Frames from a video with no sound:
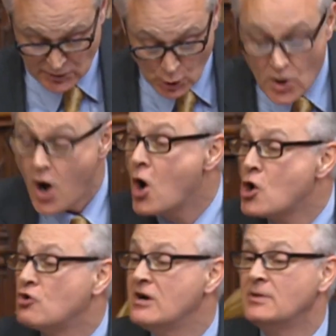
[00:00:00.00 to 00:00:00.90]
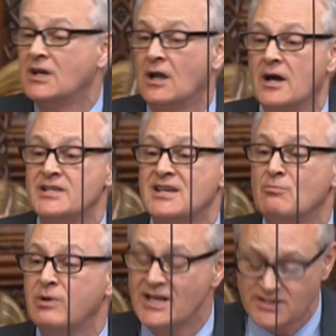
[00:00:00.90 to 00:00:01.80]
but you can't criminalise
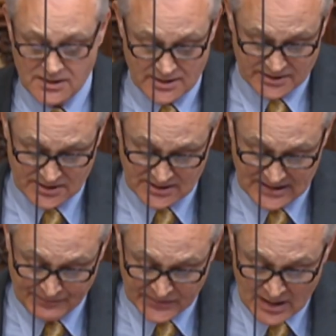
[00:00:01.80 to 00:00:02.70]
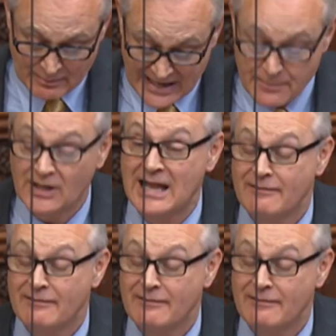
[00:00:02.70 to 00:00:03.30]
unpleasantness. People